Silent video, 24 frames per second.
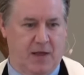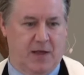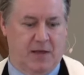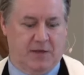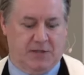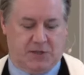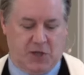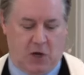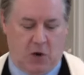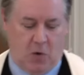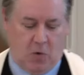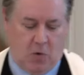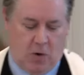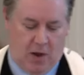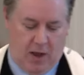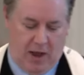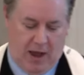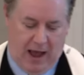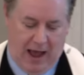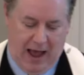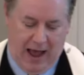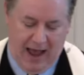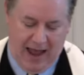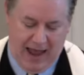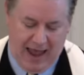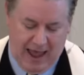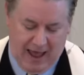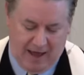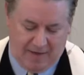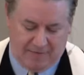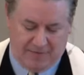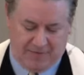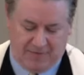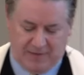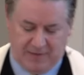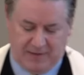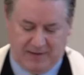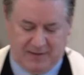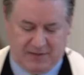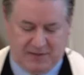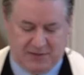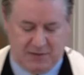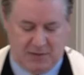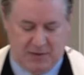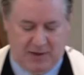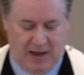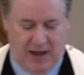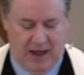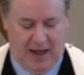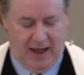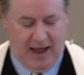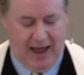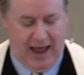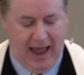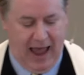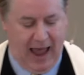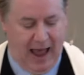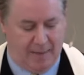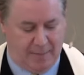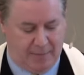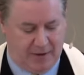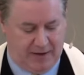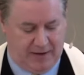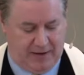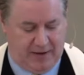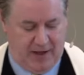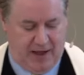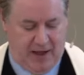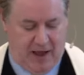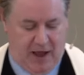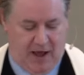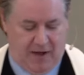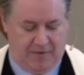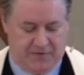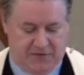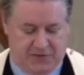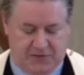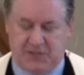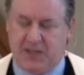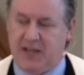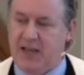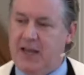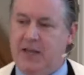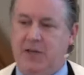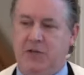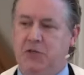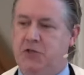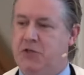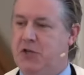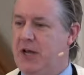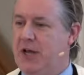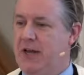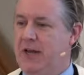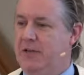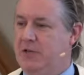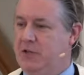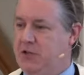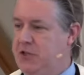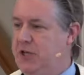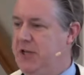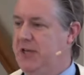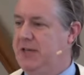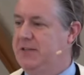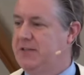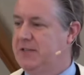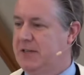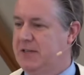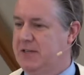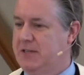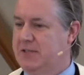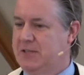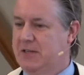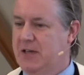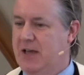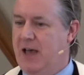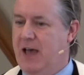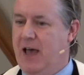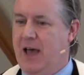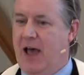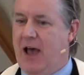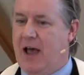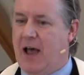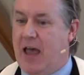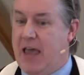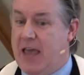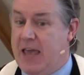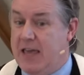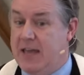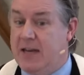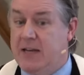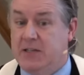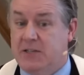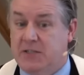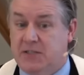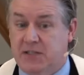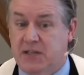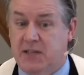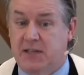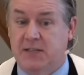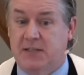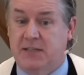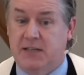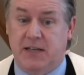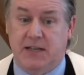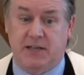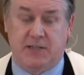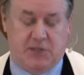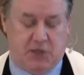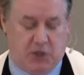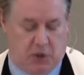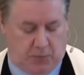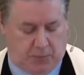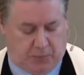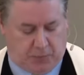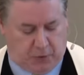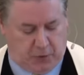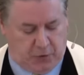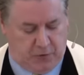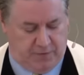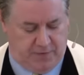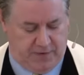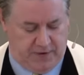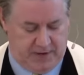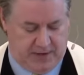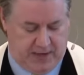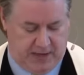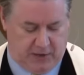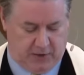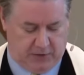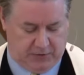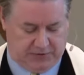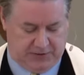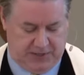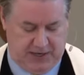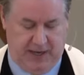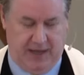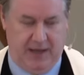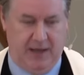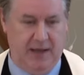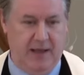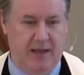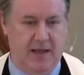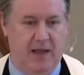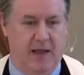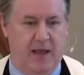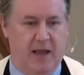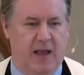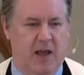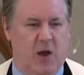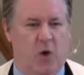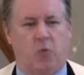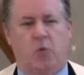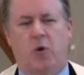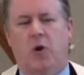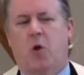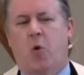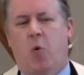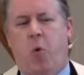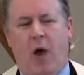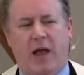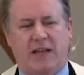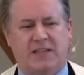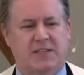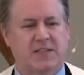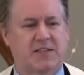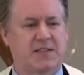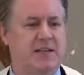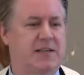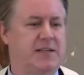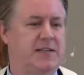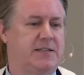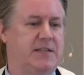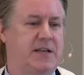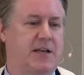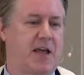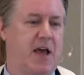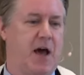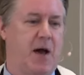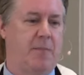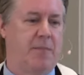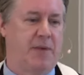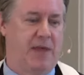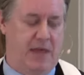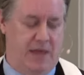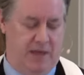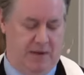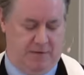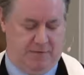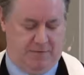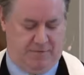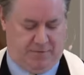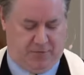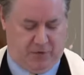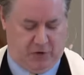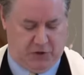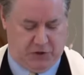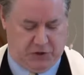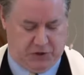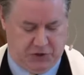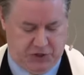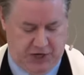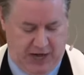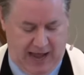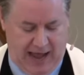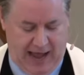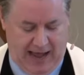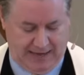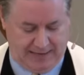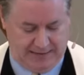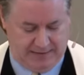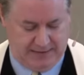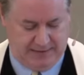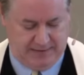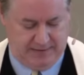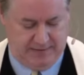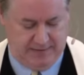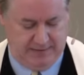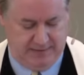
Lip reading: So I have this habit of seeing Jesus, innocent until proven guilty, requested to come in for a chat.